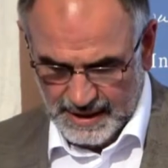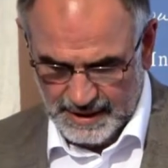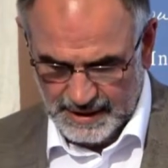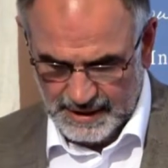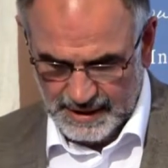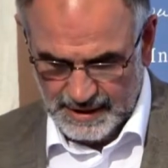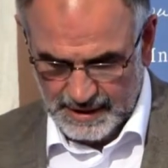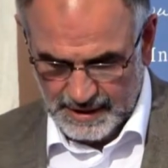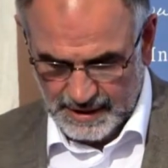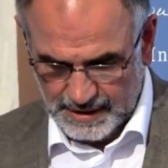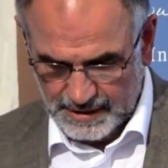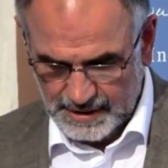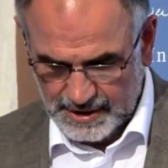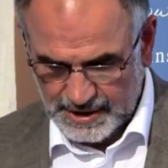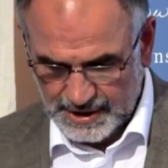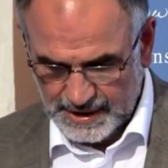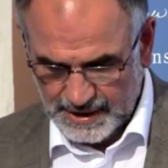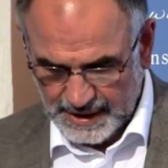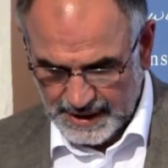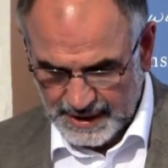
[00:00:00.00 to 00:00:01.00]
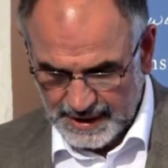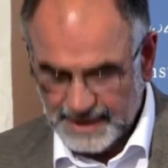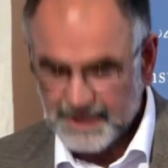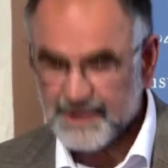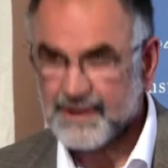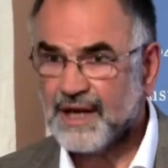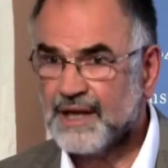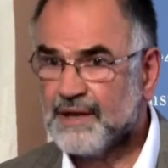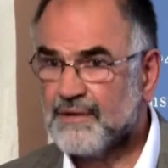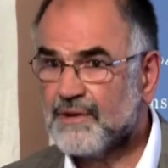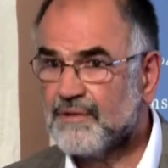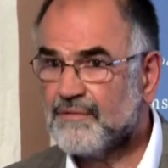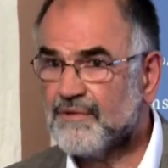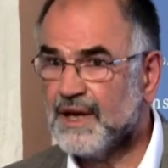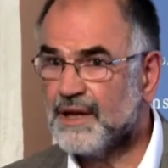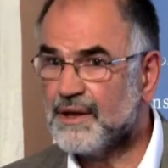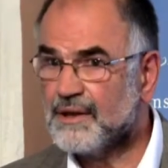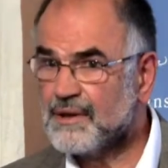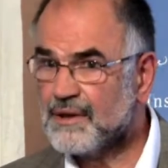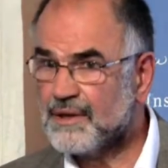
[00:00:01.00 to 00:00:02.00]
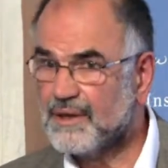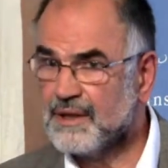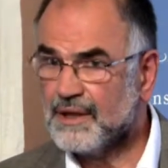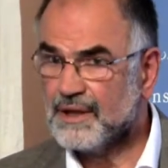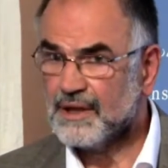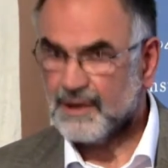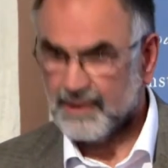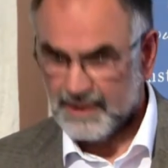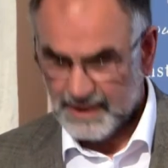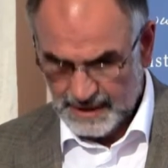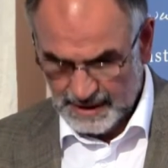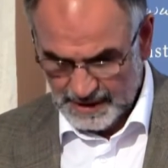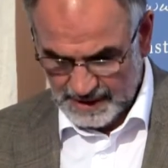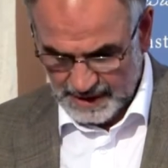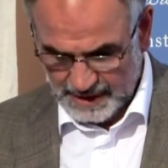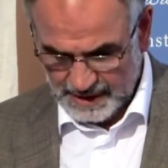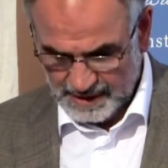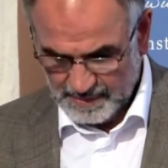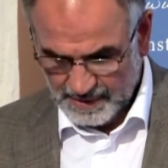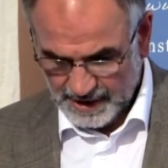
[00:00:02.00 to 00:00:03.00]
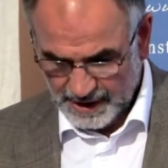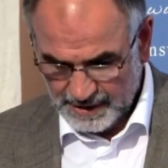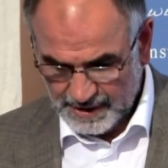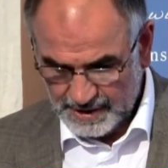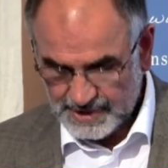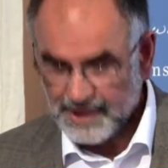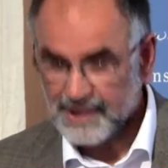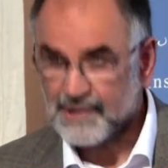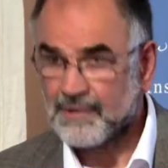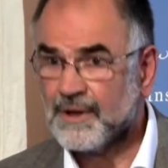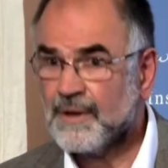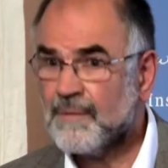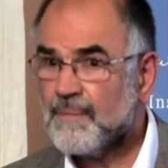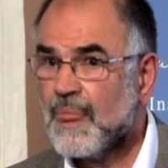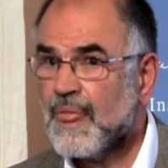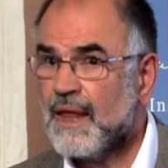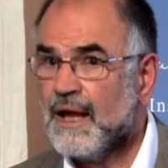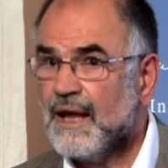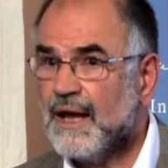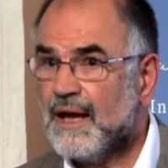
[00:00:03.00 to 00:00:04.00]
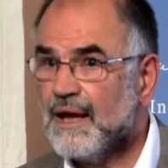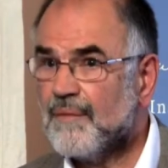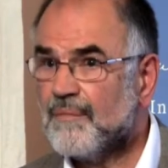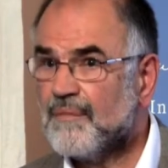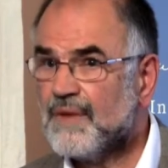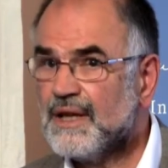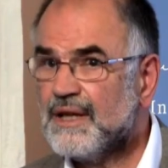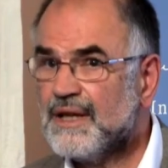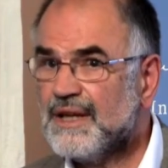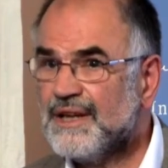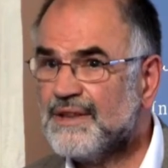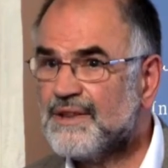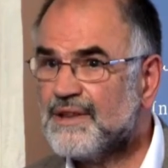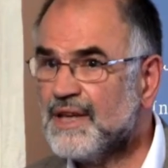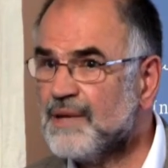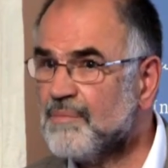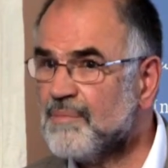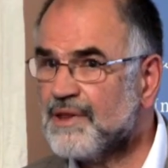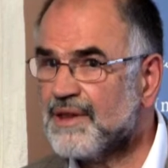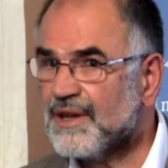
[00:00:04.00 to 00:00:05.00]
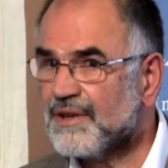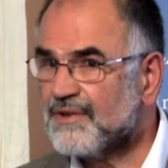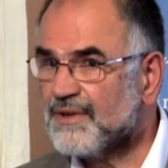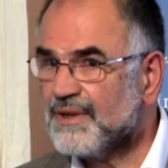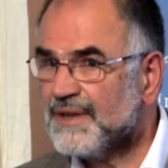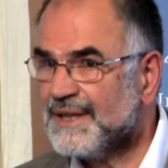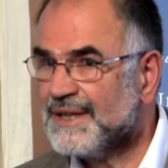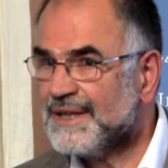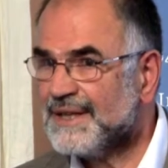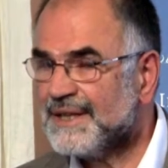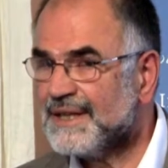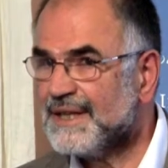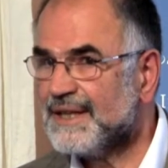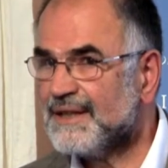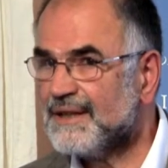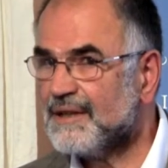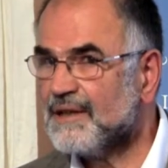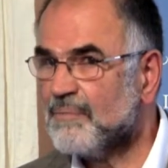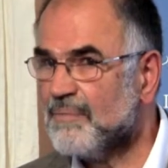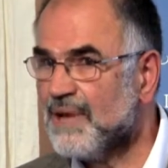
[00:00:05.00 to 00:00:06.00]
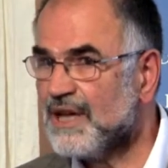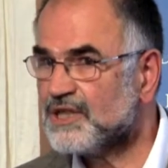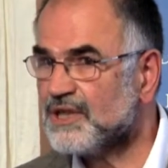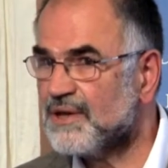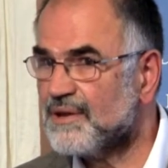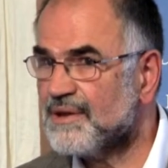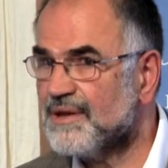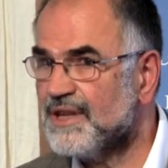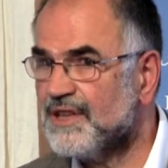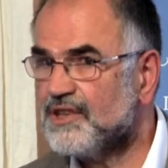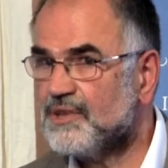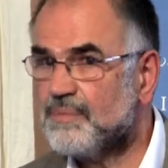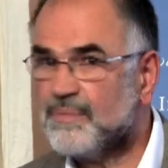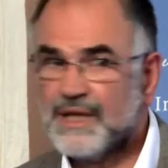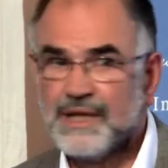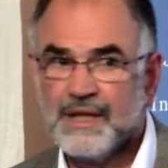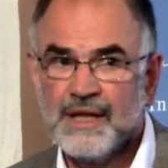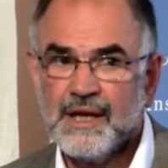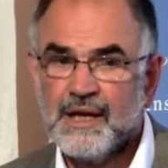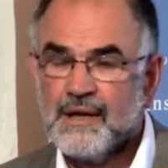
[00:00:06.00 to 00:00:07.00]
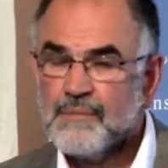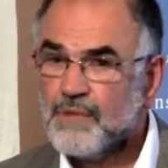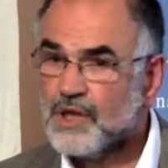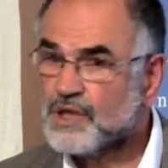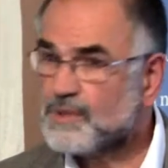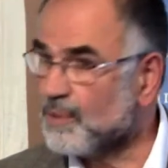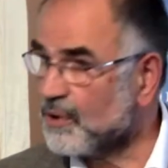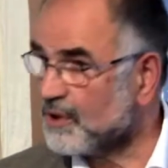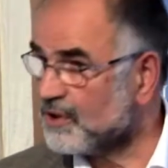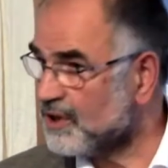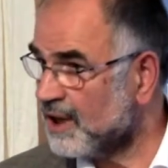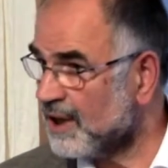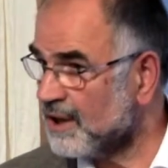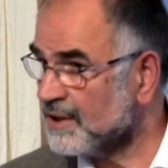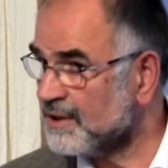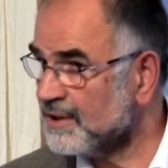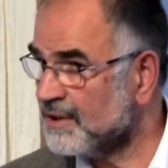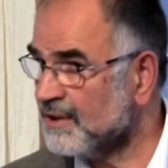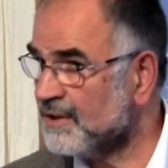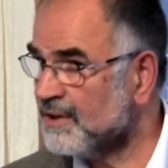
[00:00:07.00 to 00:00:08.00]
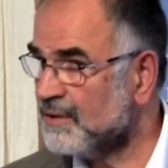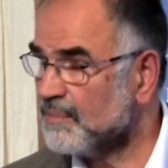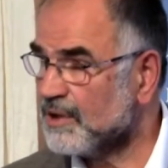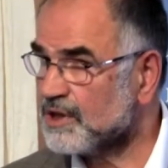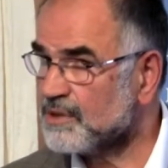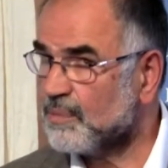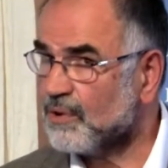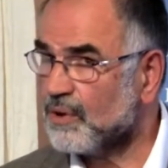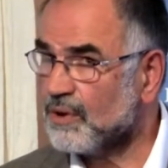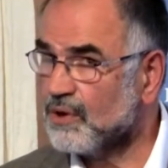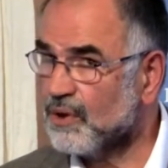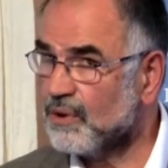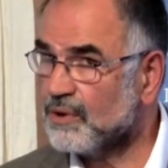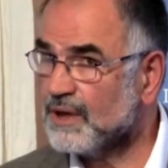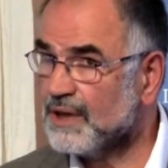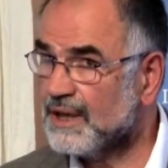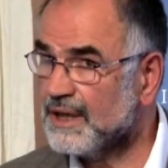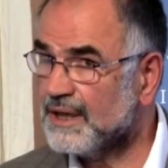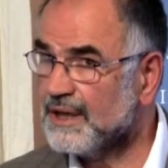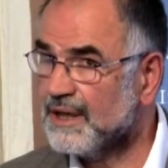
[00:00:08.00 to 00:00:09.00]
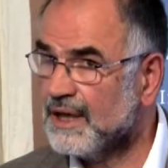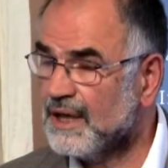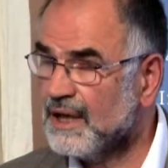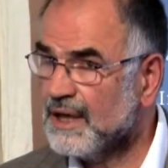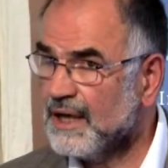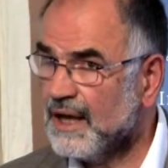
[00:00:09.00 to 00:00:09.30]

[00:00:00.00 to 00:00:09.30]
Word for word: ecology side of the fence and the biology and so on, it seems that measures need to be much more targeted, much more locally